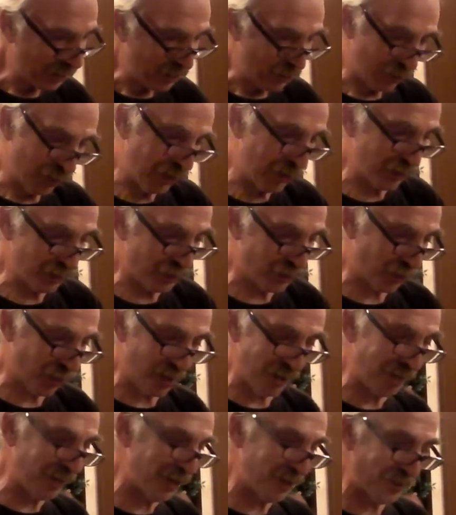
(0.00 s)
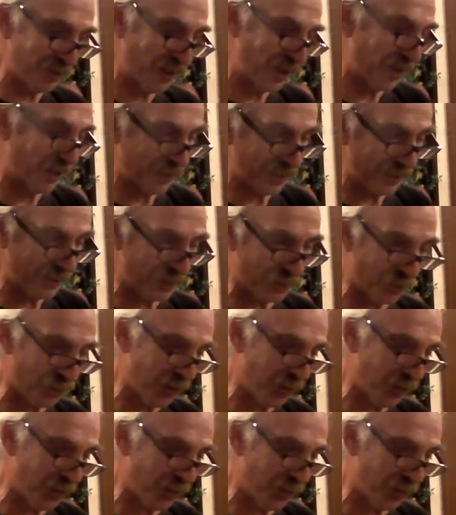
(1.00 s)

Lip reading: when you're traveling around in this